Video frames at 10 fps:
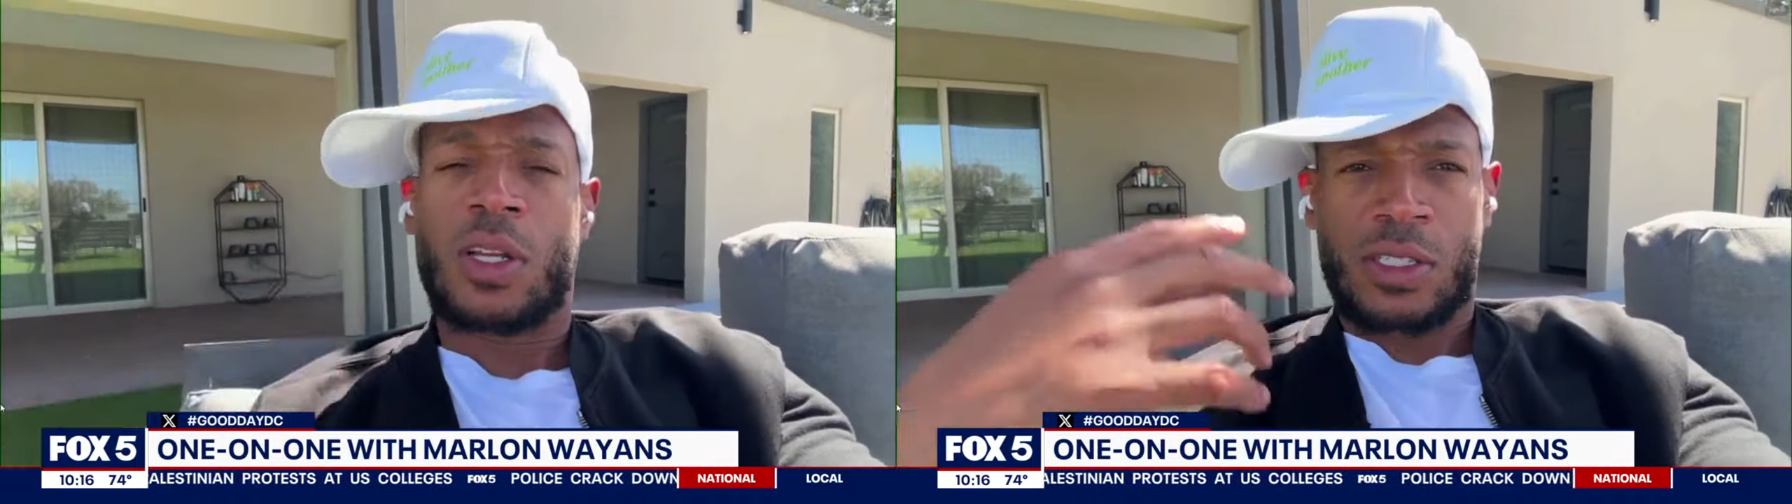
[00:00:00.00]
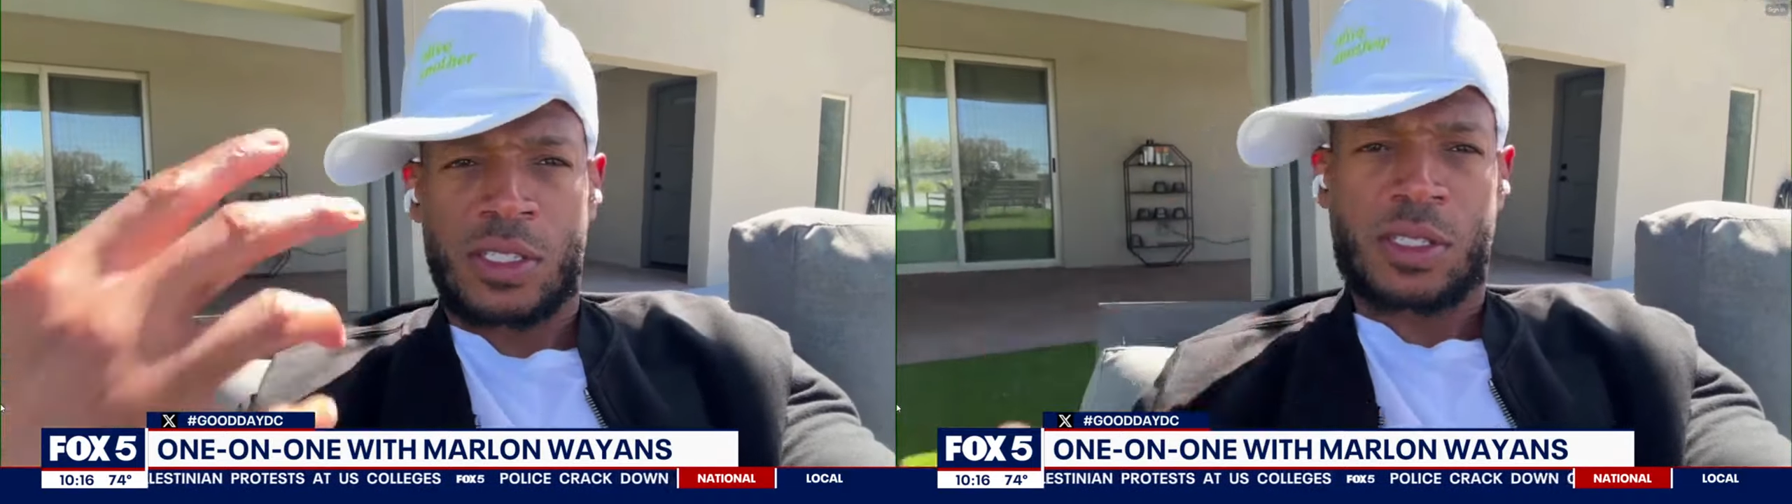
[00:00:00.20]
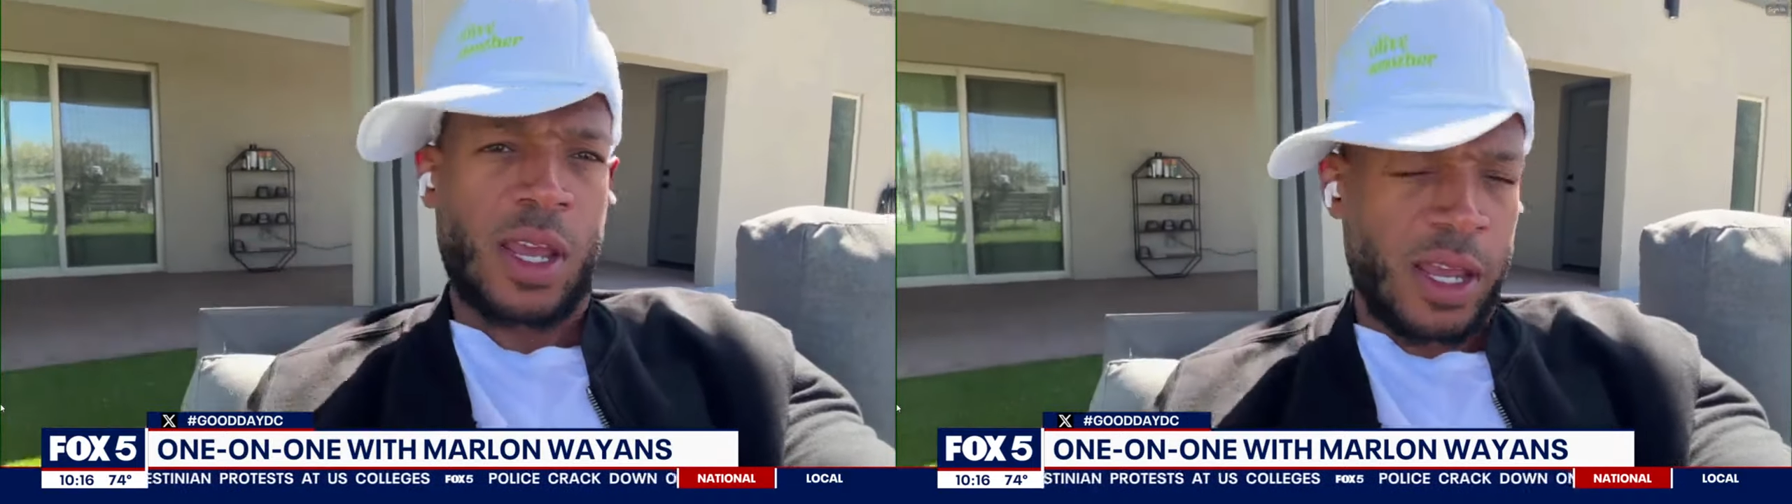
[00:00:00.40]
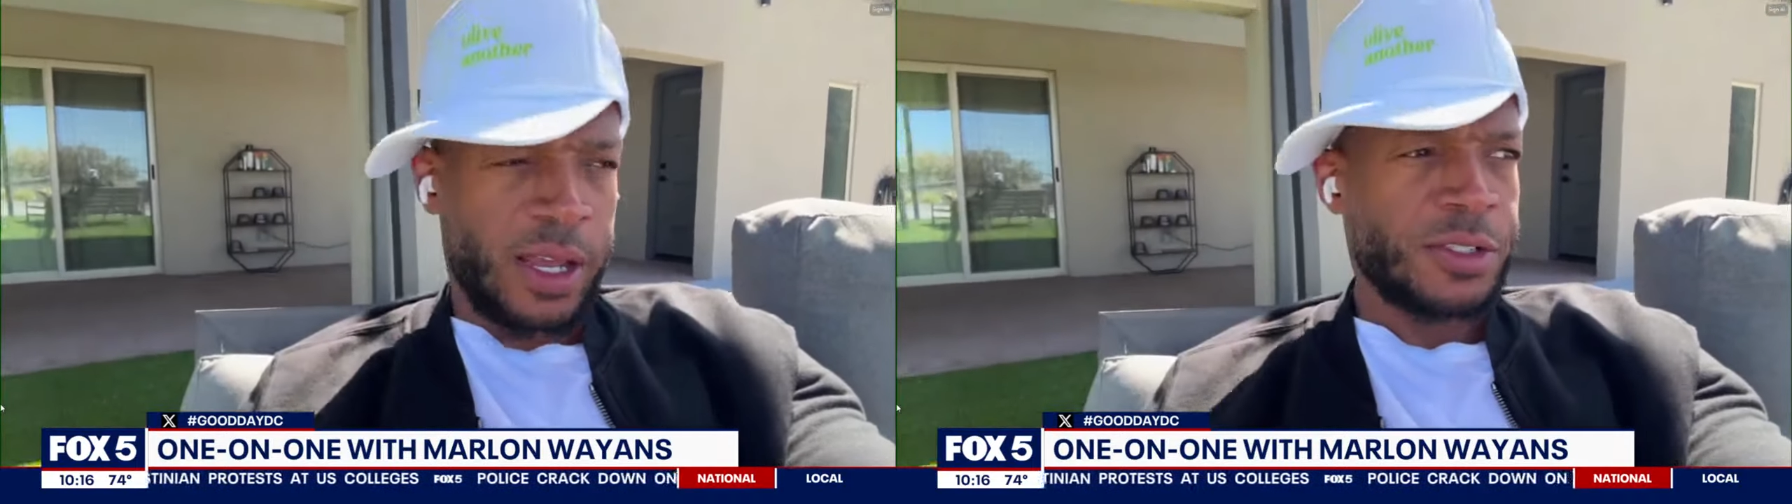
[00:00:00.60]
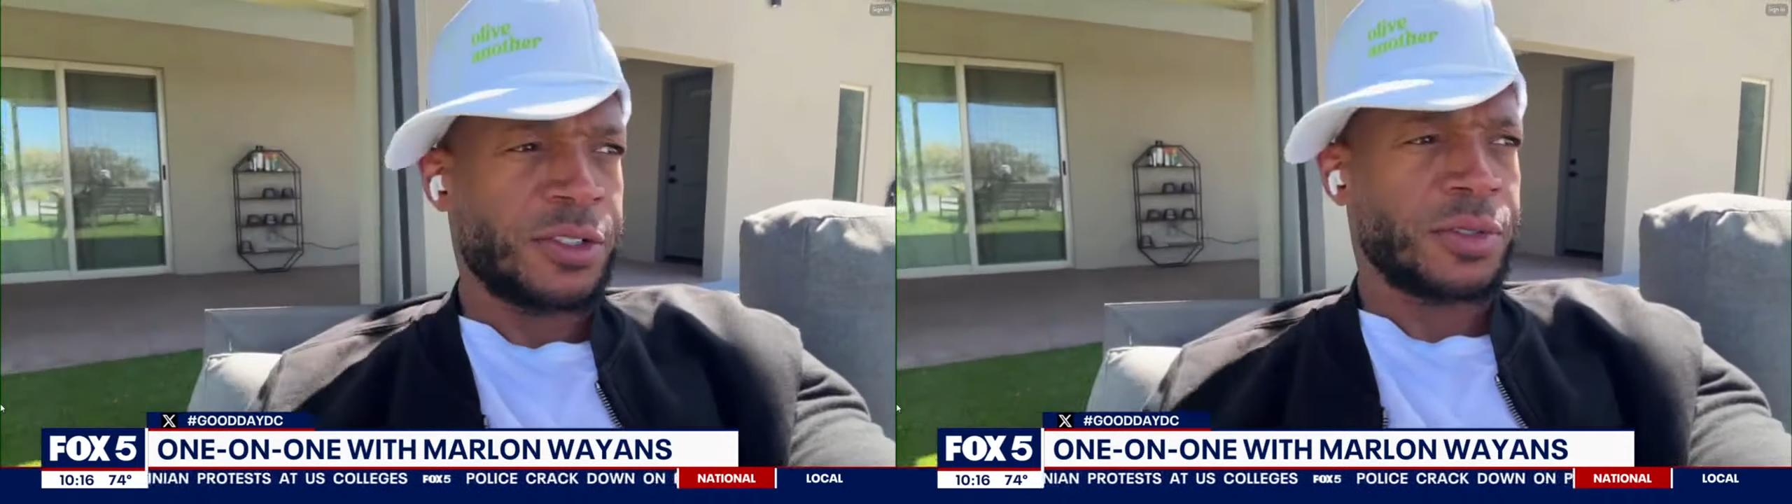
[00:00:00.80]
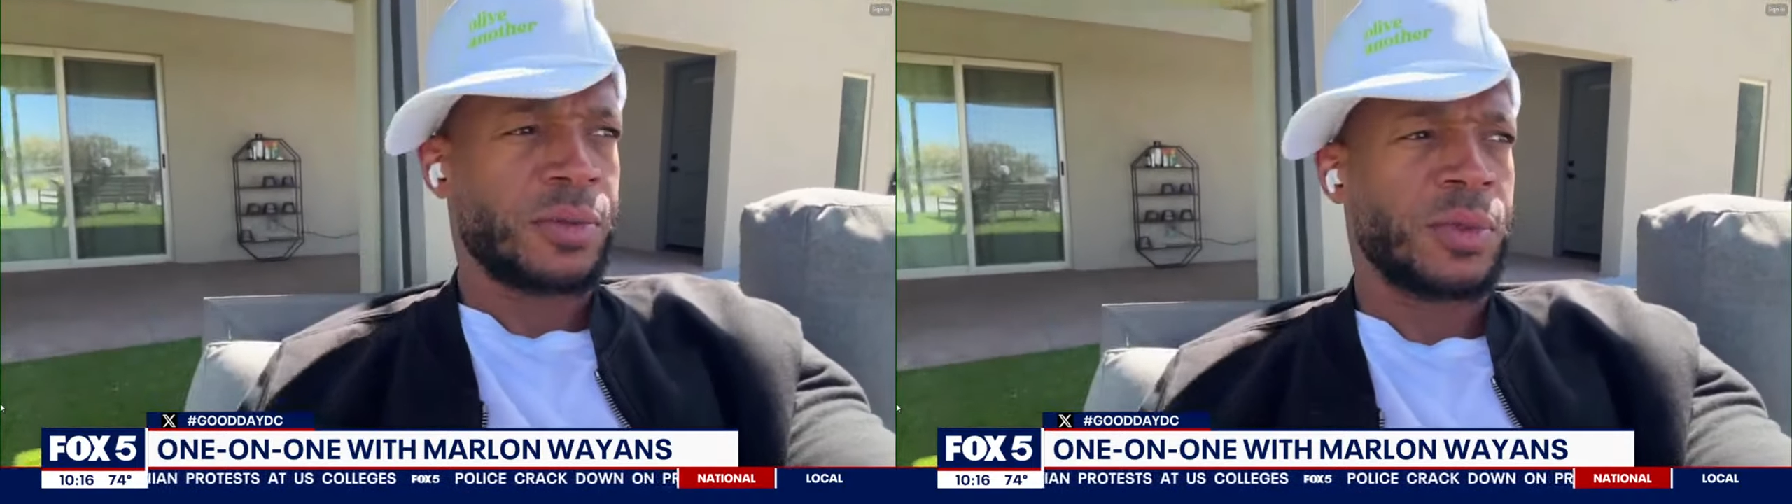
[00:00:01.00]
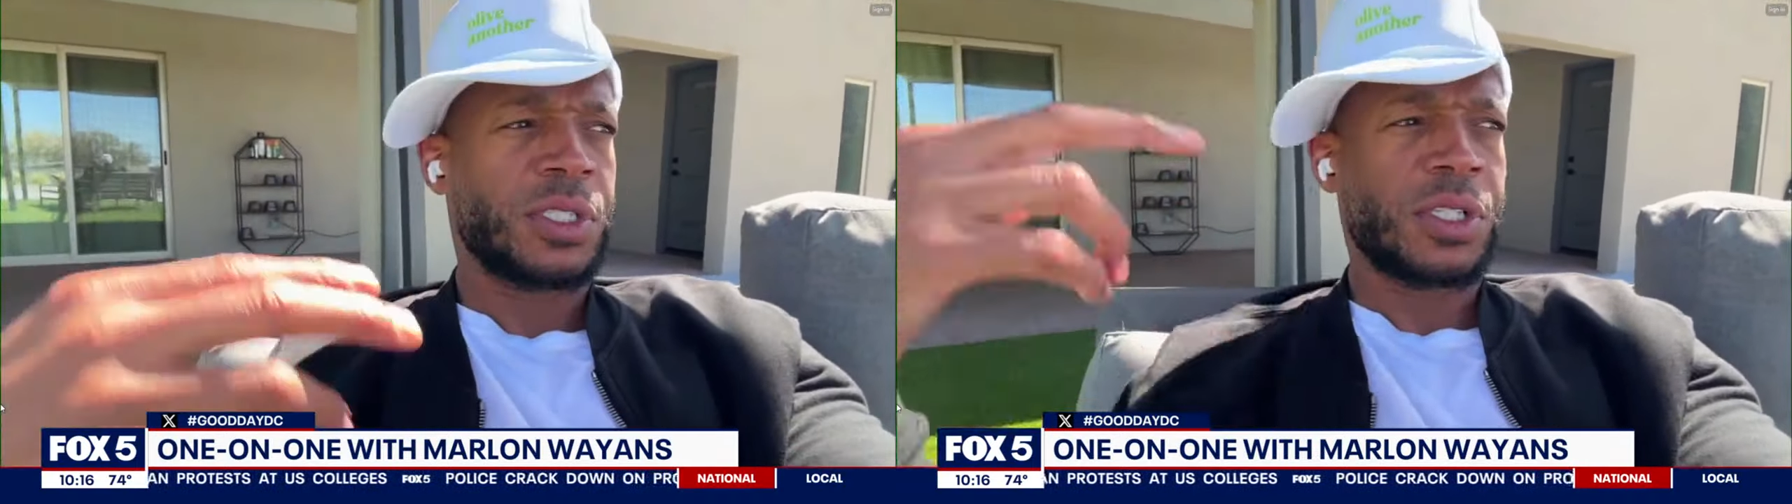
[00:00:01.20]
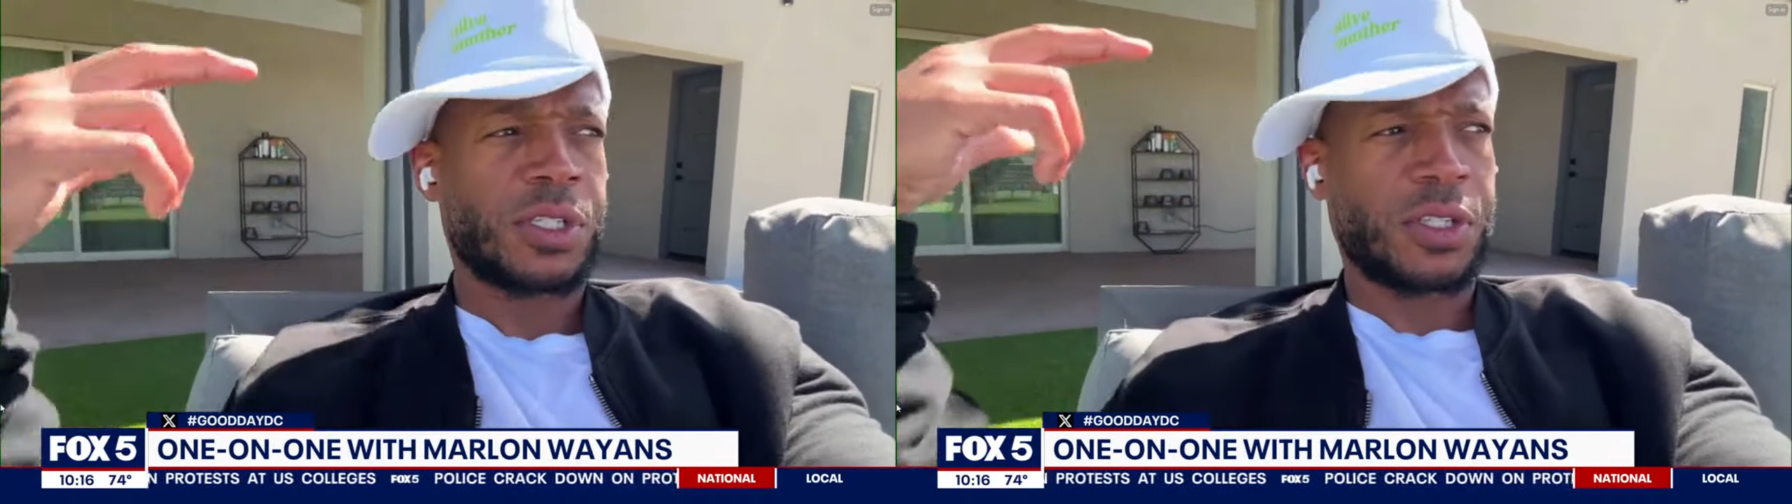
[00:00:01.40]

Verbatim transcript: stage with just